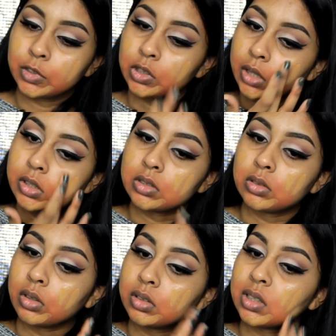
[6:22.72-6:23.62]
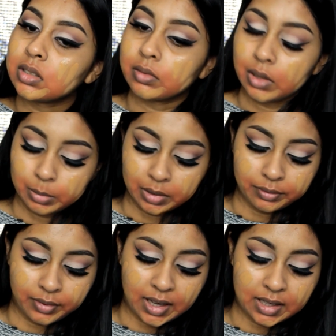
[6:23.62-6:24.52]
So I just dot this around my
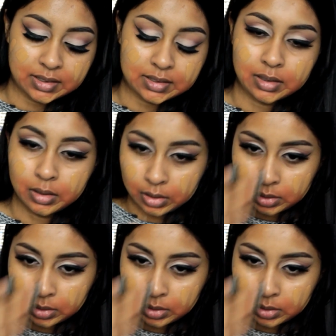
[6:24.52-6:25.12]
face.